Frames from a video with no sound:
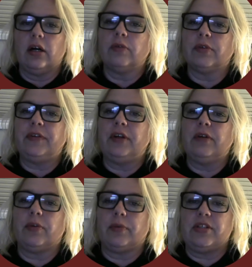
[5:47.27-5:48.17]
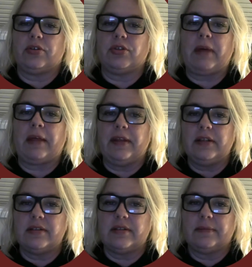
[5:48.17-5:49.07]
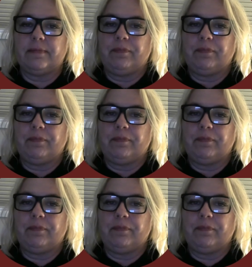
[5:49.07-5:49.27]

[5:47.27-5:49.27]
overview of the research methods,